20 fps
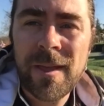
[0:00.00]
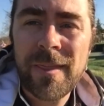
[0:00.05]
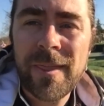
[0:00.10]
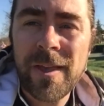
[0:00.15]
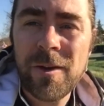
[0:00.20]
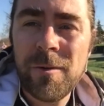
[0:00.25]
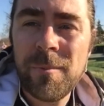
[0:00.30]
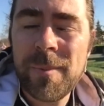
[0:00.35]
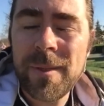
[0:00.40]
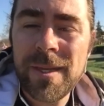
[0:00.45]
There
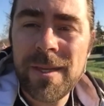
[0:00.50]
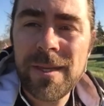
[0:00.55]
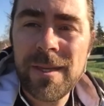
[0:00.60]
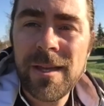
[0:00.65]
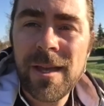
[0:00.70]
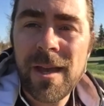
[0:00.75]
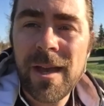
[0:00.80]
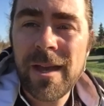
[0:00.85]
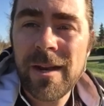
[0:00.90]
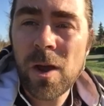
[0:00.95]
will be
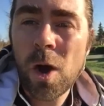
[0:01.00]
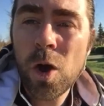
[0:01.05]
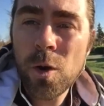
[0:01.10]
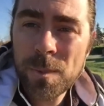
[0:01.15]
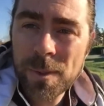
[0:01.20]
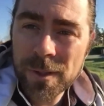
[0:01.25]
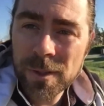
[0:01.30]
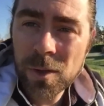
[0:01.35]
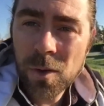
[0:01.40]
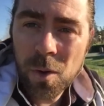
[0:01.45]
an
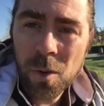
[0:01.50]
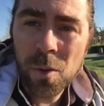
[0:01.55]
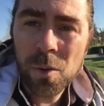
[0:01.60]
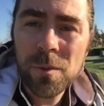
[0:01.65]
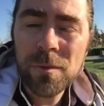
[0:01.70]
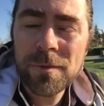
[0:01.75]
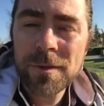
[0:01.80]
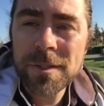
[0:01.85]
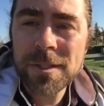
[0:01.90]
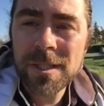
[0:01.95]
open call
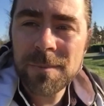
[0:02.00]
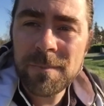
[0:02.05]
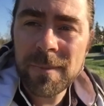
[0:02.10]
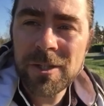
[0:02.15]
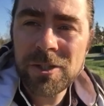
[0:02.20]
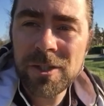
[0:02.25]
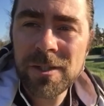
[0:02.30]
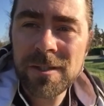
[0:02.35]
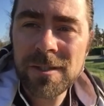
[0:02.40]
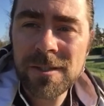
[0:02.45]
for
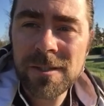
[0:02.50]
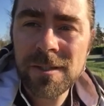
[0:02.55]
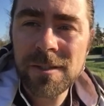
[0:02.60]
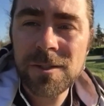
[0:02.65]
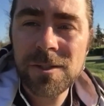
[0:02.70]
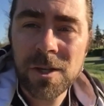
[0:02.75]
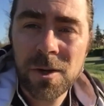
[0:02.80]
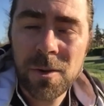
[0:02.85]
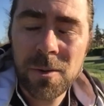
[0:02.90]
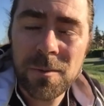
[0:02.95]
submissions,
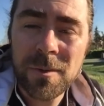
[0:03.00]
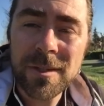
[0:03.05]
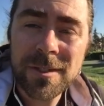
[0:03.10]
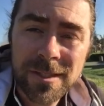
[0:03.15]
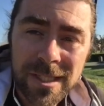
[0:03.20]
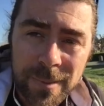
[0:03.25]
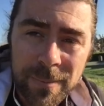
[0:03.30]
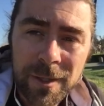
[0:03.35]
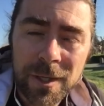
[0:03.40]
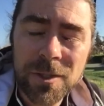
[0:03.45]
so
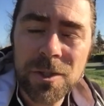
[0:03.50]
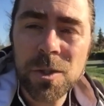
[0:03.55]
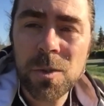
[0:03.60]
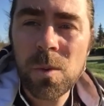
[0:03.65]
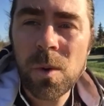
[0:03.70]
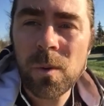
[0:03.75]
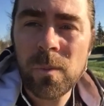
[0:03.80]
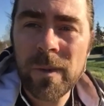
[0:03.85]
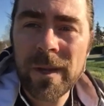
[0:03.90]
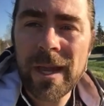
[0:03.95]
similar to
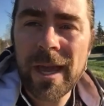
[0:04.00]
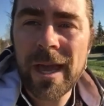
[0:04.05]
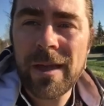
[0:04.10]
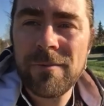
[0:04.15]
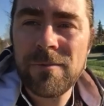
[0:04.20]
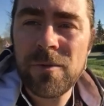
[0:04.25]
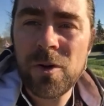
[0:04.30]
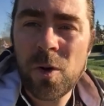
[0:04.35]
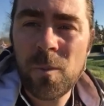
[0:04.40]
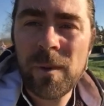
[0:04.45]
what we have
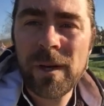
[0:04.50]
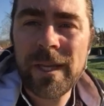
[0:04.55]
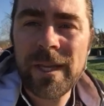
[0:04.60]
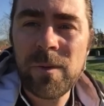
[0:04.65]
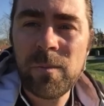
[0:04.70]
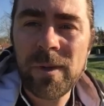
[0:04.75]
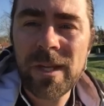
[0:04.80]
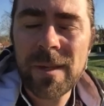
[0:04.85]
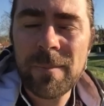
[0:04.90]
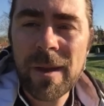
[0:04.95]
normally at
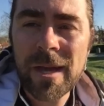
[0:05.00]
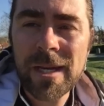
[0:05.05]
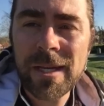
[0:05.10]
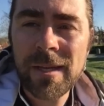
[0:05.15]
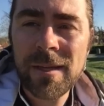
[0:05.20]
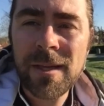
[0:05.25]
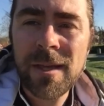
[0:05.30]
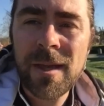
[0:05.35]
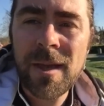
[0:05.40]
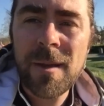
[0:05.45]
Wikimania,
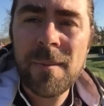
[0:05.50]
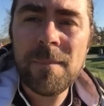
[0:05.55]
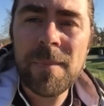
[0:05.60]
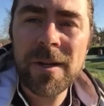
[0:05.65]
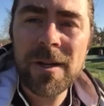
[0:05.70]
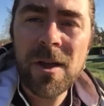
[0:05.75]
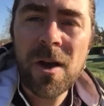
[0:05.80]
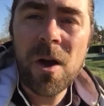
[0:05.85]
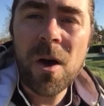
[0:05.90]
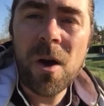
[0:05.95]
but
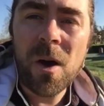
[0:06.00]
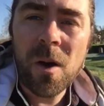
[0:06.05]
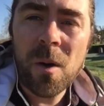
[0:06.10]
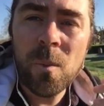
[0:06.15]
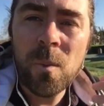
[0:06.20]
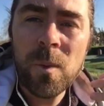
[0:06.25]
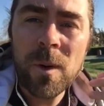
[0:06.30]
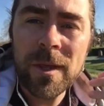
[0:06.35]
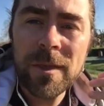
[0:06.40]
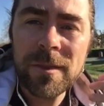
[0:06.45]

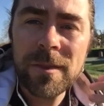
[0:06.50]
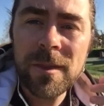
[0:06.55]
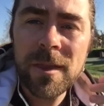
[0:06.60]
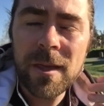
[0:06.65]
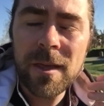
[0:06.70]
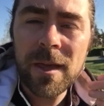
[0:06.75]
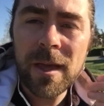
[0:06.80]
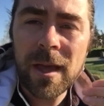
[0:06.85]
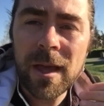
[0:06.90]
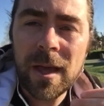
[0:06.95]
with
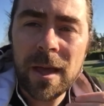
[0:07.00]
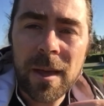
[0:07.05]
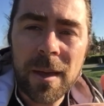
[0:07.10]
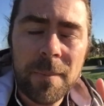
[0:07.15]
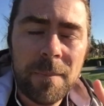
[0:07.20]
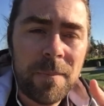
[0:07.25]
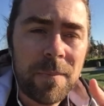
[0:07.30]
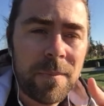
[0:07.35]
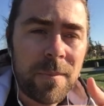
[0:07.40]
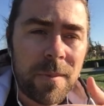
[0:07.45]

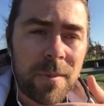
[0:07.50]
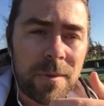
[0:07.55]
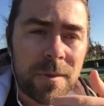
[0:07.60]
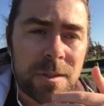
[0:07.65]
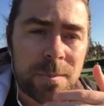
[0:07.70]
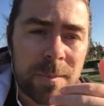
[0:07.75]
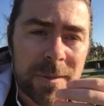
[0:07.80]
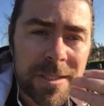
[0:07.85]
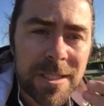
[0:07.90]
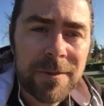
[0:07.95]

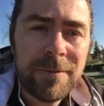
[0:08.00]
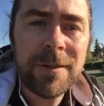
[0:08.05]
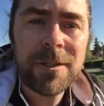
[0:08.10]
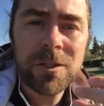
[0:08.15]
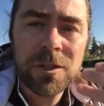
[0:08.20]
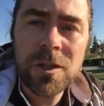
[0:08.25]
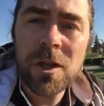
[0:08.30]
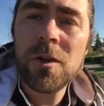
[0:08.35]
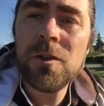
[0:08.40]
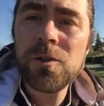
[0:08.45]
specific
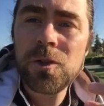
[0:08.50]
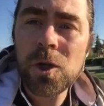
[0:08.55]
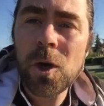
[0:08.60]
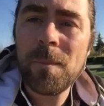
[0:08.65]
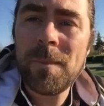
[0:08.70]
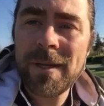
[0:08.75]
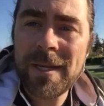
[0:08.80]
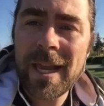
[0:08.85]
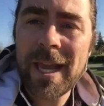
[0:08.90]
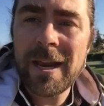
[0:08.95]
to those
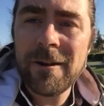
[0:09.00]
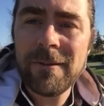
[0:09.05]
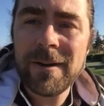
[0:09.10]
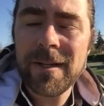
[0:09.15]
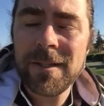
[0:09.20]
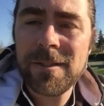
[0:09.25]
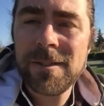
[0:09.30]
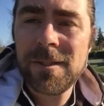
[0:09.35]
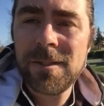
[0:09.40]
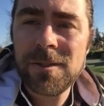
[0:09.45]
topic
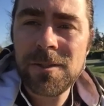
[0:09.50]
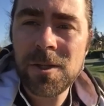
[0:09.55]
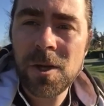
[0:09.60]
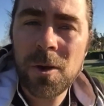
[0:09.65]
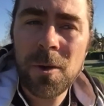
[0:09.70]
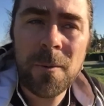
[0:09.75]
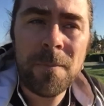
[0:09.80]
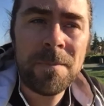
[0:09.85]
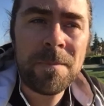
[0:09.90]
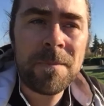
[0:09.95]
areas.
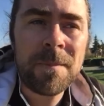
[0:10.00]
So